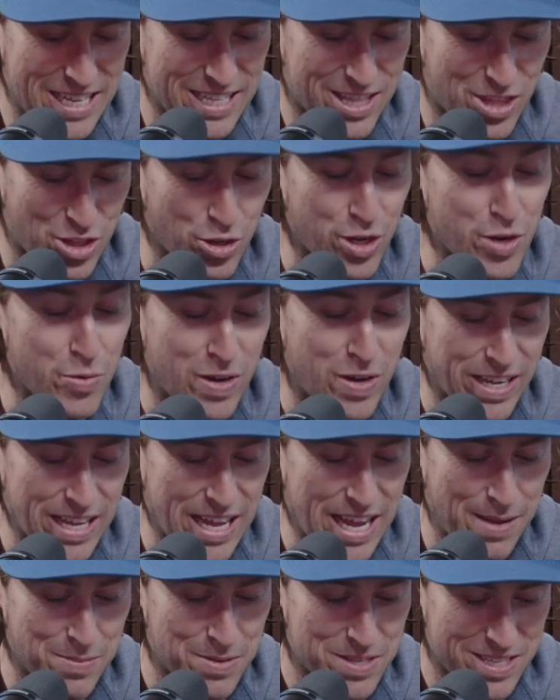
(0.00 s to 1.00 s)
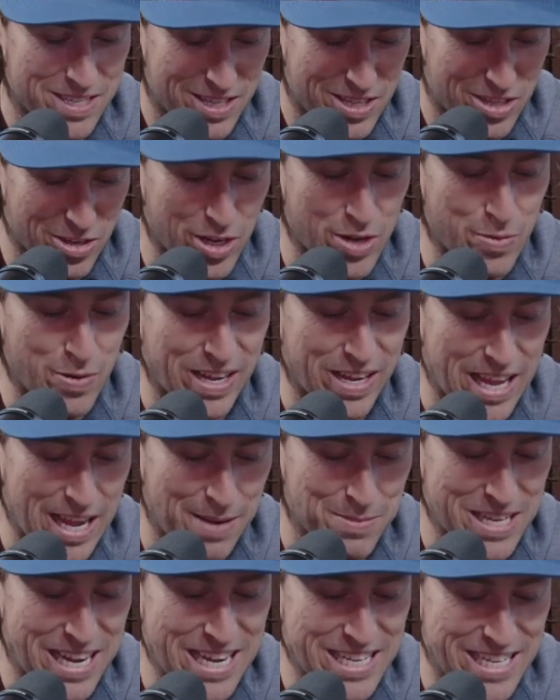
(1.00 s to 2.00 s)
31 games, Preds. 31
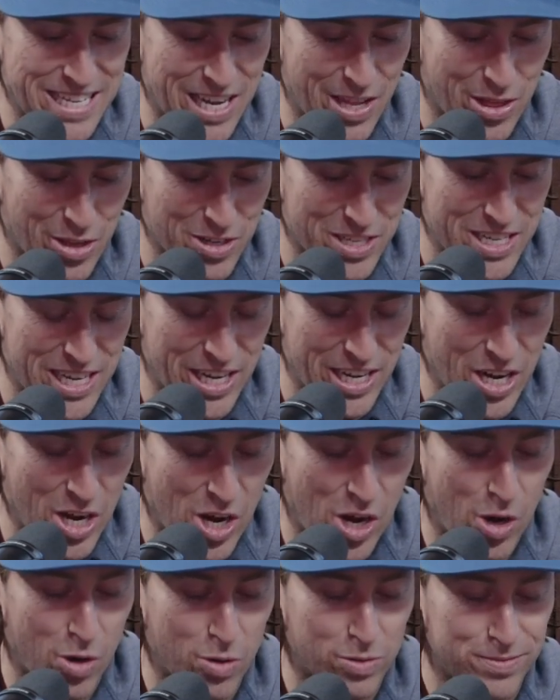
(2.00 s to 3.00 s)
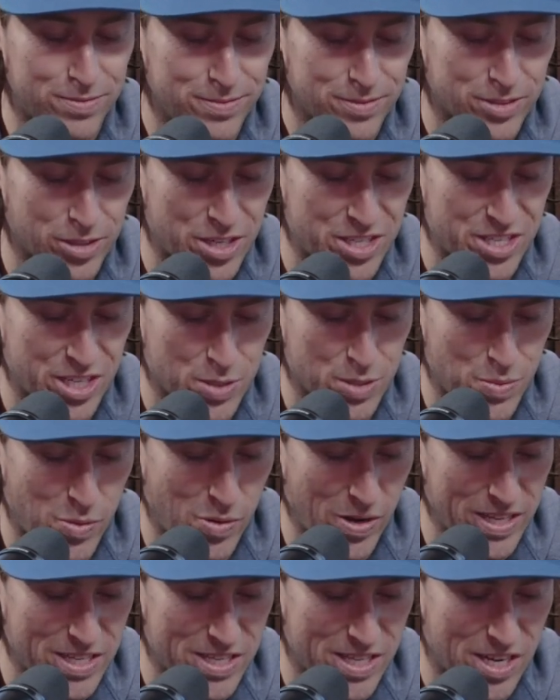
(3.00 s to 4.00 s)
games, 18-13-0, 36
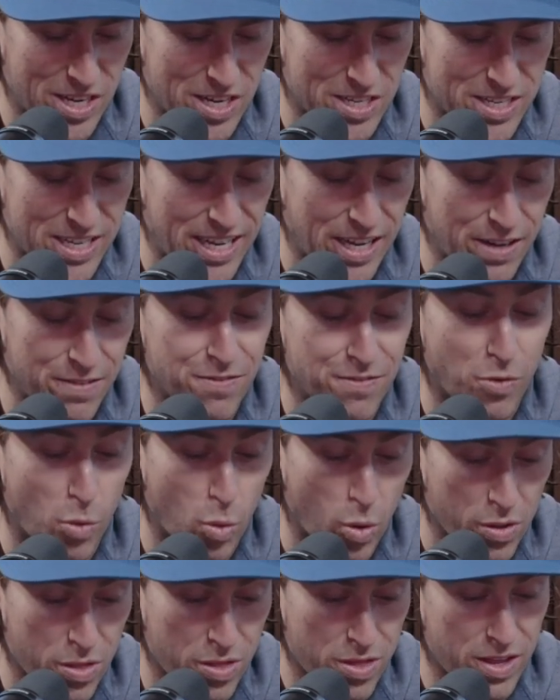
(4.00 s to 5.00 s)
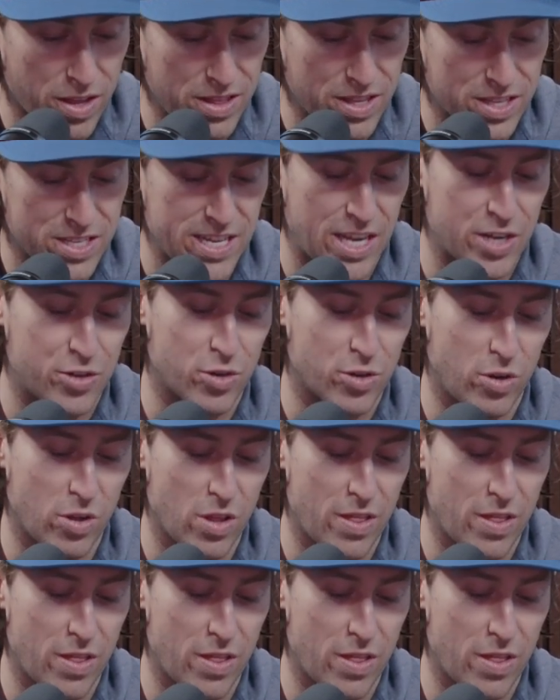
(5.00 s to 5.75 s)
points. They're sitting in 4th in the Central.